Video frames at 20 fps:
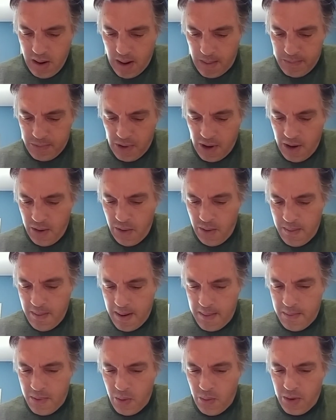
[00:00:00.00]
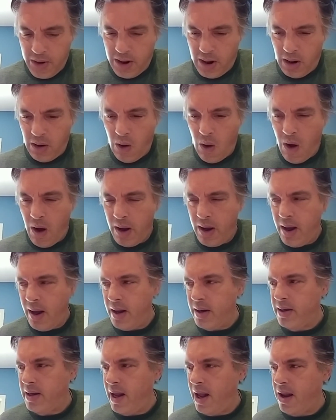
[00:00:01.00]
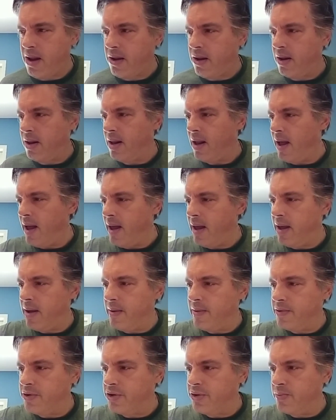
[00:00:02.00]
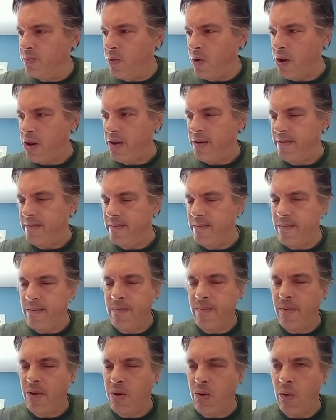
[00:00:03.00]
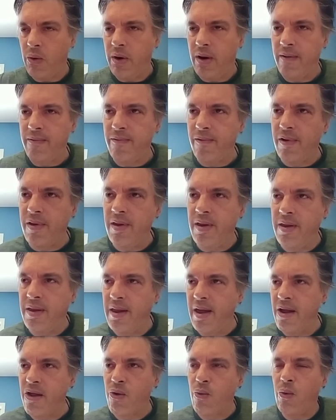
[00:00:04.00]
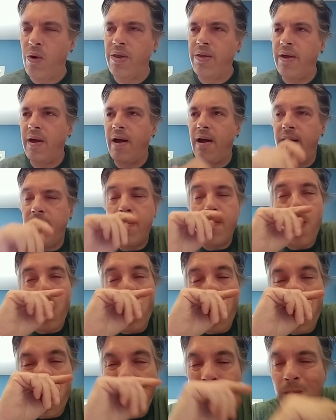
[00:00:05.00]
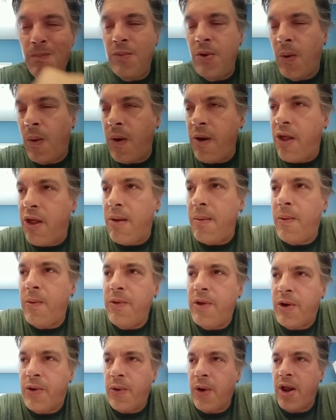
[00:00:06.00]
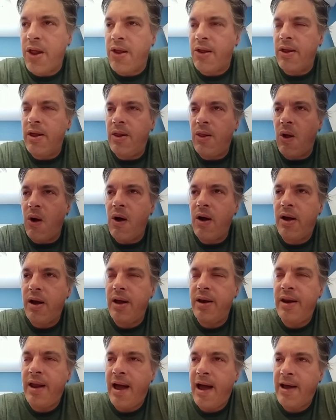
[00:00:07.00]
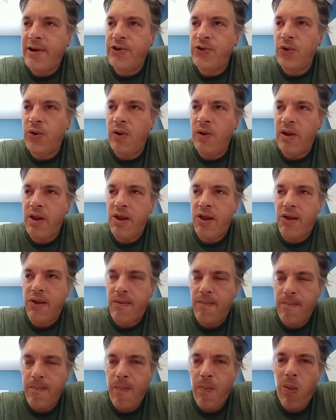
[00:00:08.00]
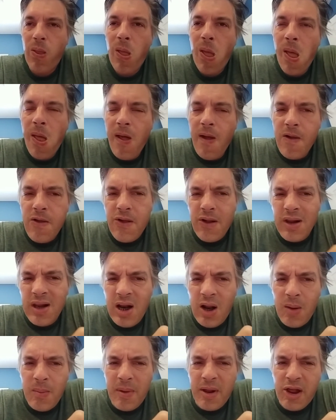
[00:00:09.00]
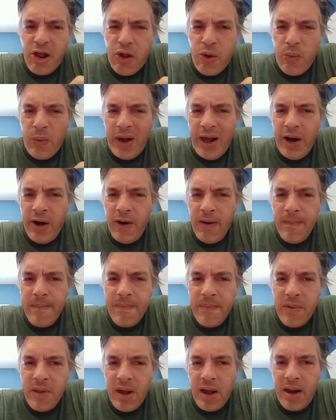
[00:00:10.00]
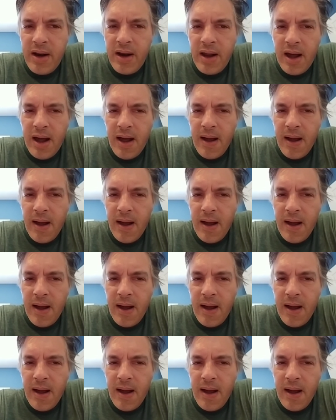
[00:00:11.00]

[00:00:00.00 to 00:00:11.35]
trying to remember what the long cut tasted like. It wasn't so different than this. One thing I noticed about the Grizzly long cut natural is it's a little bit sweeter than